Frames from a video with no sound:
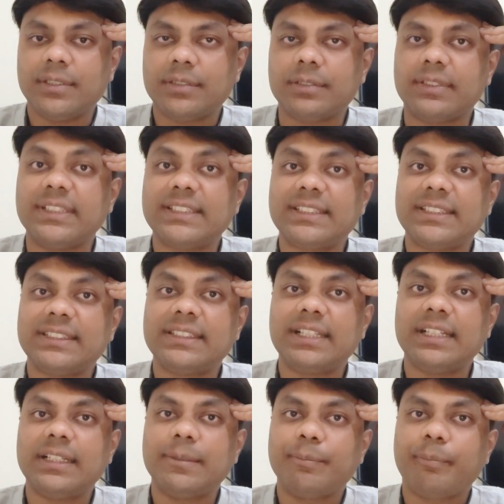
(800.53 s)
So this is
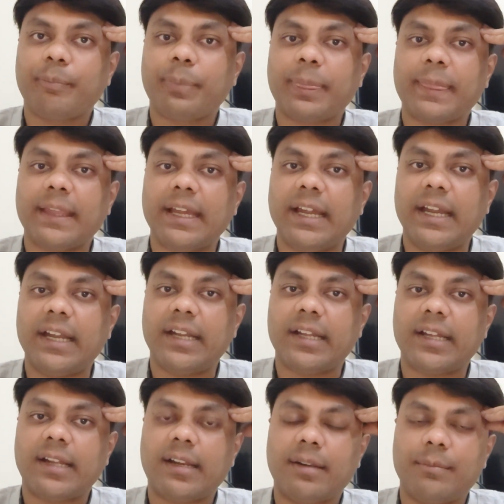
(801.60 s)
the
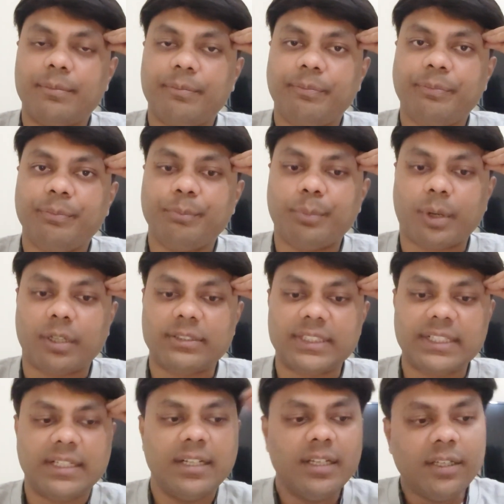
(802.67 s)
entire
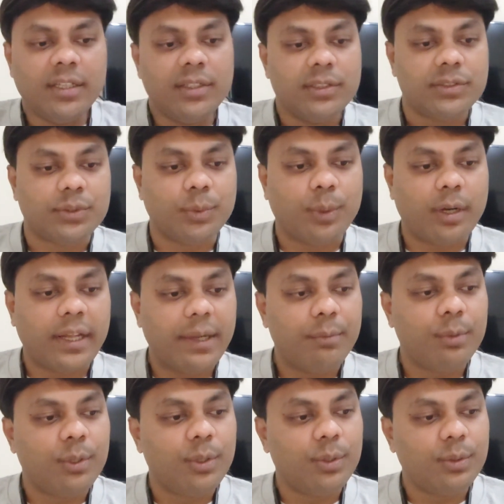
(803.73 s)
project. So what I
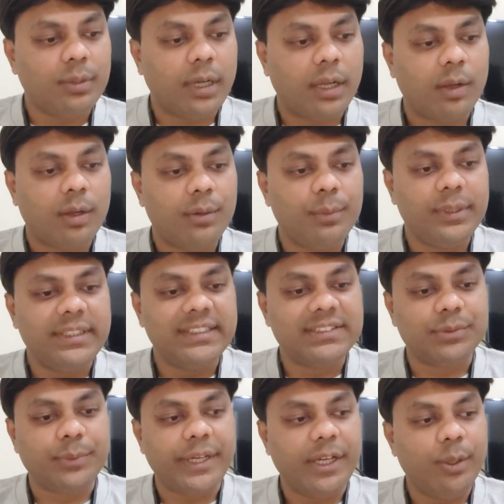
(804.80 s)
would do along with this
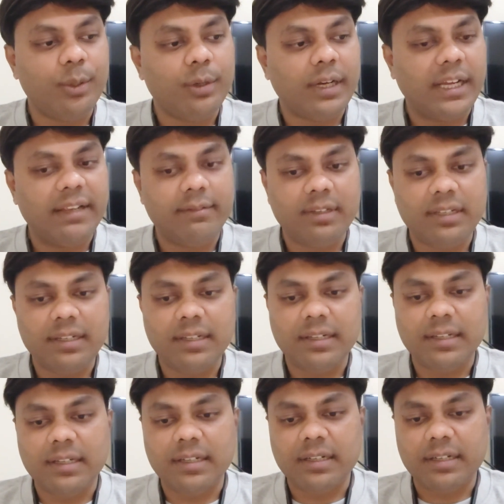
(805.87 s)
video, I
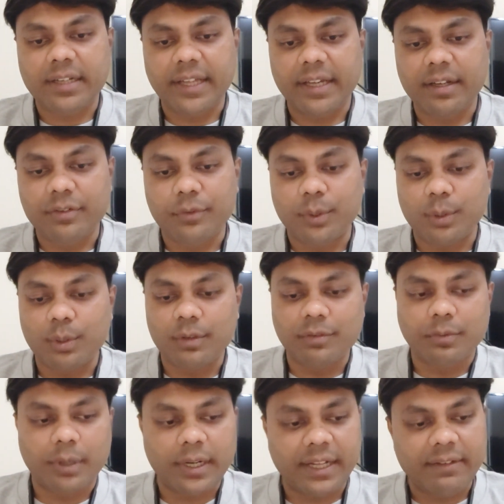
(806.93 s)
will take a photo
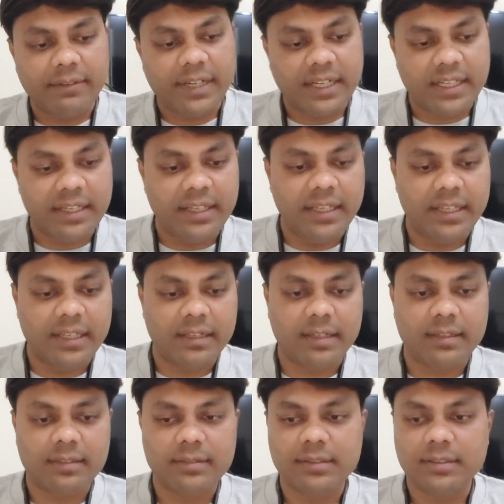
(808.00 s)
of what I've written here